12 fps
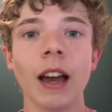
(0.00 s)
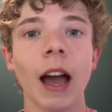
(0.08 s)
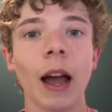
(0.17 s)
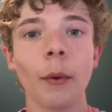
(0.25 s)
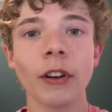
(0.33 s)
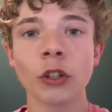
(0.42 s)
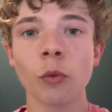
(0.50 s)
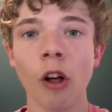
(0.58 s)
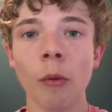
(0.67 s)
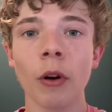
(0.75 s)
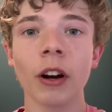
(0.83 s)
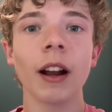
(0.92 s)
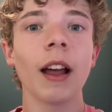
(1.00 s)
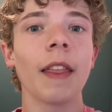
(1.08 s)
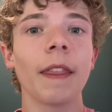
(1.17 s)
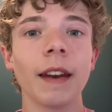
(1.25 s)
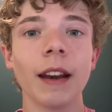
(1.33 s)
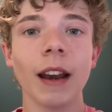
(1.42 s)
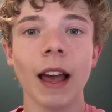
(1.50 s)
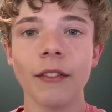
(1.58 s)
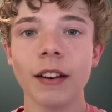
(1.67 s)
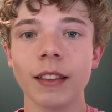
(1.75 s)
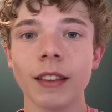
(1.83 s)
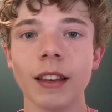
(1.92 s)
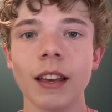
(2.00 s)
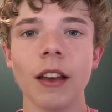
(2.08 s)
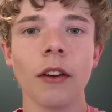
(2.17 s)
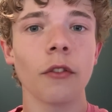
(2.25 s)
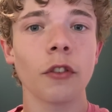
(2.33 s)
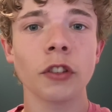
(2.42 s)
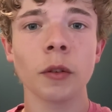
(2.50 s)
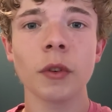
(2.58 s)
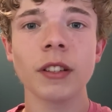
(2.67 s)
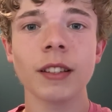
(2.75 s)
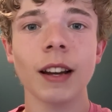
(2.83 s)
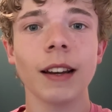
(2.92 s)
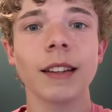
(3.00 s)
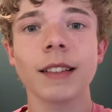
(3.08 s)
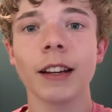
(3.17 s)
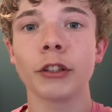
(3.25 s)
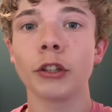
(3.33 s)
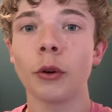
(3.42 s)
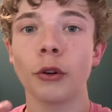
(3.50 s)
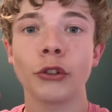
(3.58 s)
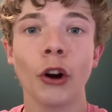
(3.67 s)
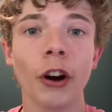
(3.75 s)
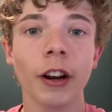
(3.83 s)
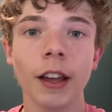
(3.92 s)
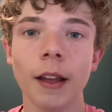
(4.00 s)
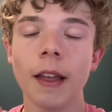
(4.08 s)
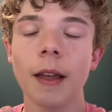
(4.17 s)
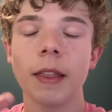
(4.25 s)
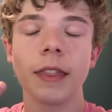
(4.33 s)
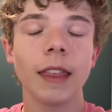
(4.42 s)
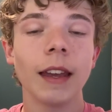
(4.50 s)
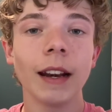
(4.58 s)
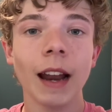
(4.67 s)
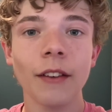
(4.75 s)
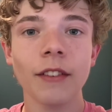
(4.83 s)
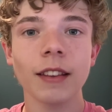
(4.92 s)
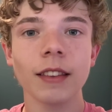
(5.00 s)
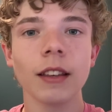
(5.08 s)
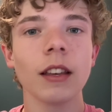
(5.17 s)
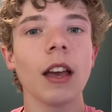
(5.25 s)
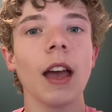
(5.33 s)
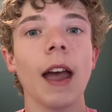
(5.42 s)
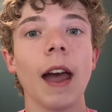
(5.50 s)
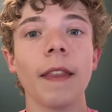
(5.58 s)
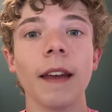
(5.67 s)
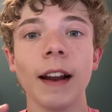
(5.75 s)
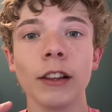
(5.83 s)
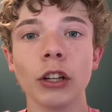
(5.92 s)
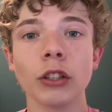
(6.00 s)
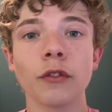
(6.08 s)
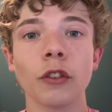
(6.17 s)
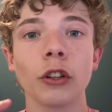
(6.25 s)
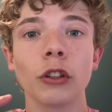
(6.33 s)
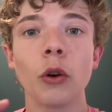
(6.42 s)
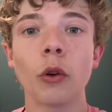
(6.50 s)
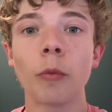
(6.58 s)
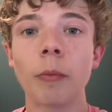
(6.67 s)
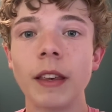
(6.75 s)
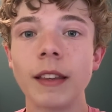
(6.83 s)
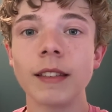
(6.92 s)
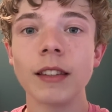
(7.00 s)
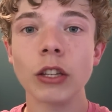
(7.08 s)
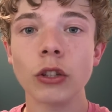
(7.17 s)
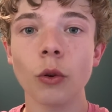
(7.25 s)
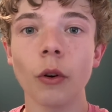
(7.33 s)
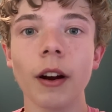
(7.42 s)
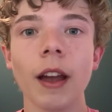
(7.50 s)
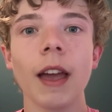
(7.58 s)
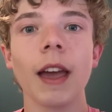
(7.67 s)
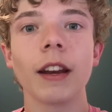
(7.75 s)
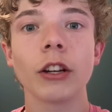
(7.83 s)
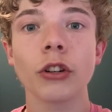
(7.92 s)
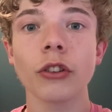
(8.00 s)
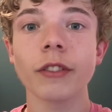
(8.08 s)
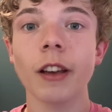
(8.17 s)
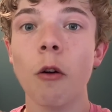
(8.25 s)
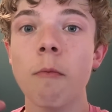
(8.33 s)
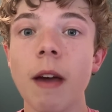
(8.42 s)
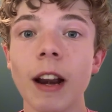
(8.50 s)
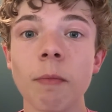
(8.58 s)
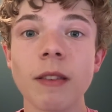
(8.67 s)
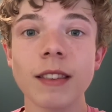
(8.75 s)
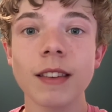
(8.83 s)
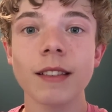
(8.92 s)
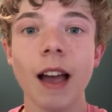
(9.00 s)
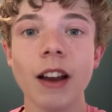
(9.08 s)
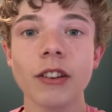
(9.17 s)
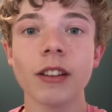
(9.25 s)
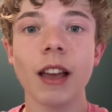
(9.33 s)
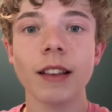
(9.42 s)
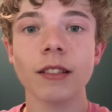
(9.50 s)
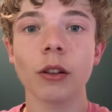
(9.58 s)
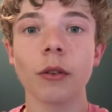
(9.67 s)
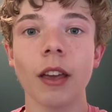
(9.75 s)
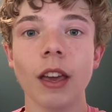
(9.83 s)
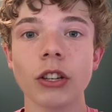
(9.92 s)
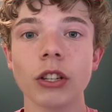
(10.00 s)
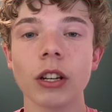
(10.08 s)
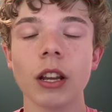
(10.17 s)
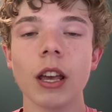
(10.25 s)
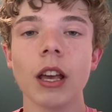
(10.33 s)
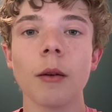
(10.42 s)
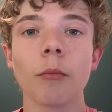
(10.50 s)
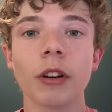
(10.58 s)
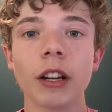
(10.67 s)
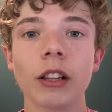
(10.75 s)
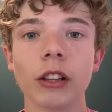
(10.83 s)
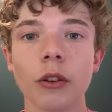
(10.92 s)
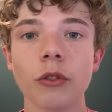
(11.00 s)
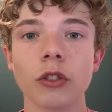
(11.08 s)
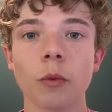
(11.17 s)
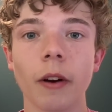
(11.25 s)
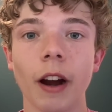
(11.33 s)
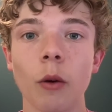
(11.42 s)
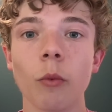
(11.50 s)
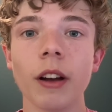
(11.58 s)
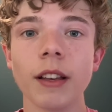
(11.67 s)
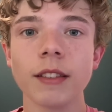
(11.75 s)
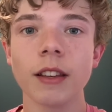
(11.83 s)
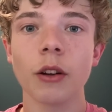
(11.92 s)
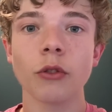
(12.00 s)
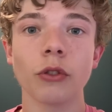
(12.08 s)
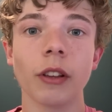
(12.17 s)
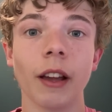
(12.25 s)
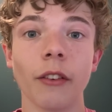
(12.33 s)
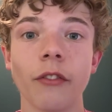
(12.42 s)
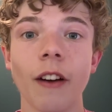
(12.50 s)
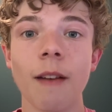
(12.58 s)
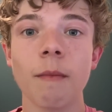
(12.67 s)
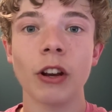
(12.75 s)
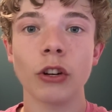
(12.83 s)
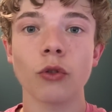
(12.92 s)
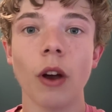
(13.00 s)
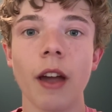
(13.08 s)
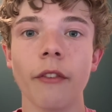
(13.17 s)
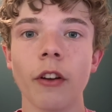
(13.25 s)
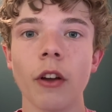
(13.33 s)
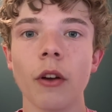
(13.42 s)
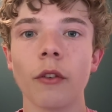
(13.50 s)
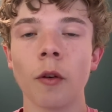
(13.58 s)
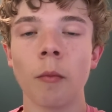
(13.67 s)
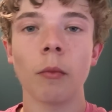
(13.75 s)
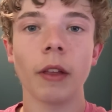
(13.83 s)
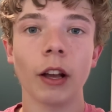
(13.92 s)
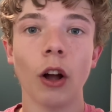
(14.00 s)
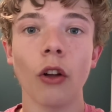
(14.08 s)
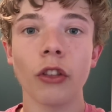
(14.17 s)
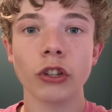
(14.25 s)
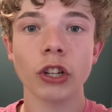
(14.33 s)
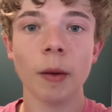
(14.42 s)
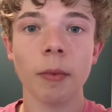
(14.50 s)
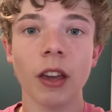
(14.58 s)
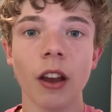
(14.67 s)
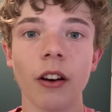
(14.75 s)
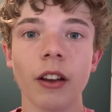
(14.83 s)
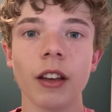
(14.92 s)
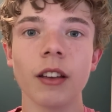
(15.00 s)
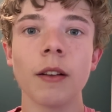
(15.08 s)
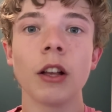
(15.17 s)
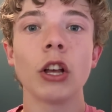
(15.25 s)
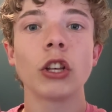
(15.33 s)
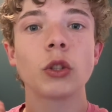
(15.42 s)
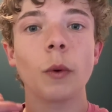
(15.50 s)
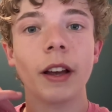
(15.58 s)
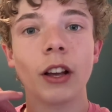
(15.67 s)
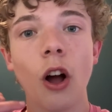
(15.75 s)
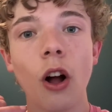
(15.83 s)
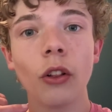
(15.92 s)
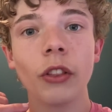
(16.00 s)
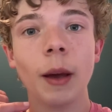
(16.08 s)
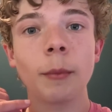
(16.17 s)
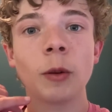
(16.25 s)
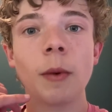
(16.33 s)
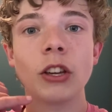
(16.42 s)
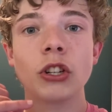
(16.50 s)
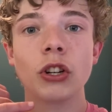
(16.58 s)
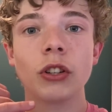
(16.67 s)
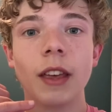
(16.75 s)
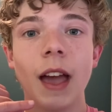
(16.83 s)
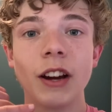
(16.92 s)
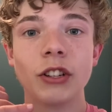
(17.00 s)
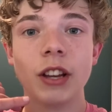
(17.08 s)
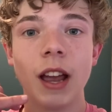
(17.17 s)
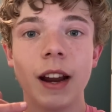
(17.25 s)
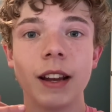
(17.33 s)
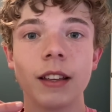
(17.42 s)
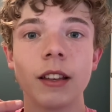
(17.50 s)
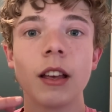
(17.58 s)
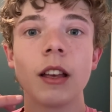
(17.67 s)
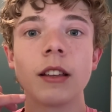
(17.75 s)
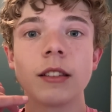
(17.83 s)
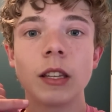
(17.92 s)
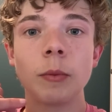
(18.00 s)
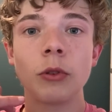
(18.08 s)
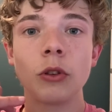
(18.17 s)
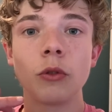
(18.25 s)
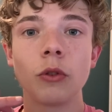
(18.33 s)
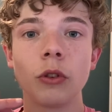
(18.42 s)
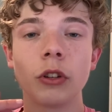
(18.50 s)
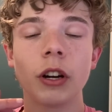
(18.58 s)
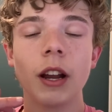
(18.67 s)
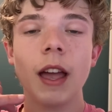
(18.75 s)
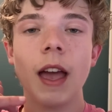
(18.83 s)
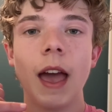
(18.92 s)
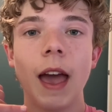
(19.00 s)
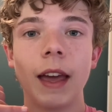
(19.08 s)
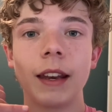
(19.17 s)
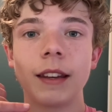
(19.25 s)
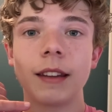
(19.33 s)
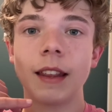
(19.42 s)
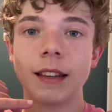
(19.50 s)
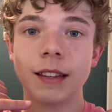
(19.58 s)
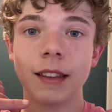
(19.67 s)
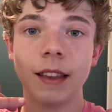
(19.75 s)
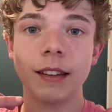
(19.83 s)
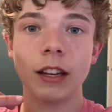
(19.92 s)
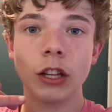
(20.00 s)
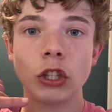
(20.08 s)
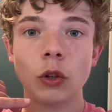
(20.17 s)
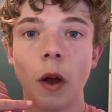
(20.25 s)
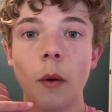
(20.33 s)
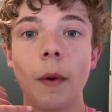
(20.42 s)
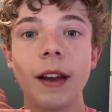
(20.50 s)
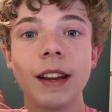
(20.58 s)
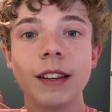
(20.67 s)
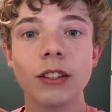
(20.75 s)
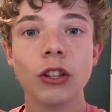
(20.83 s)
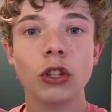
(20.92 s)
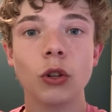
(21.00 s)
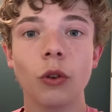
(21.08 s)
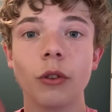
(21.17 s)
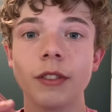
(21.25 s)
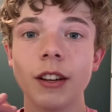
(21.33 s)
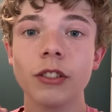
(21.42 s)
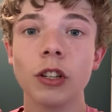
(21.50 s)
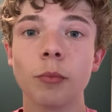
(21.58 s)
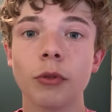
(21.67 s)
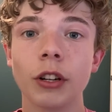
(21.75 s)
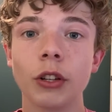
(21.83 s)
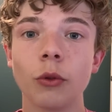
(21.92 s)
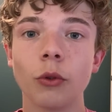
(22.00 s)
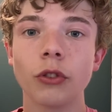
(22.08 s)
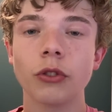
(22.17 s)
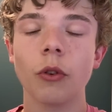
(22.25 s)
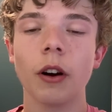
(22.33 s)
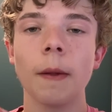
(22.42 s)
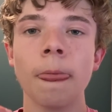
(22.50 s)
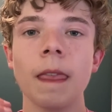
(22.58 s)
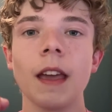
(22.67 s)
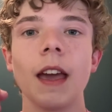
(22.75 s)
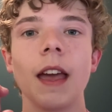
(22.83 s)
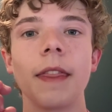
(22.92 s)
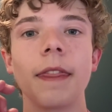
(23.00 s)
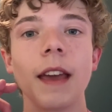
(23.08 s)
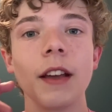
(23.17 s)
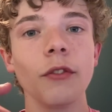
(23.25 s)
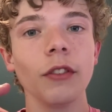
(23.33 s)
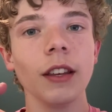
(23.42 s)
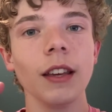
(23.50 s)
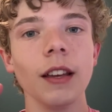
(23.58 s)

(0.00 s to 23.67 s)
I went to Walmart, they didn't have anything. For some reason, I decided to go to Target, they didn't have anything. And then I looked for a local PC store, and it turns out Meta PCs actually has a location pretty close to where I was. It was only like a 5-minute drive from like all the shopping area. So I called them to make sure they actually had a CPU cooler, and they said they did. So I went into the store. It was actually a pretty cool store, and thankfully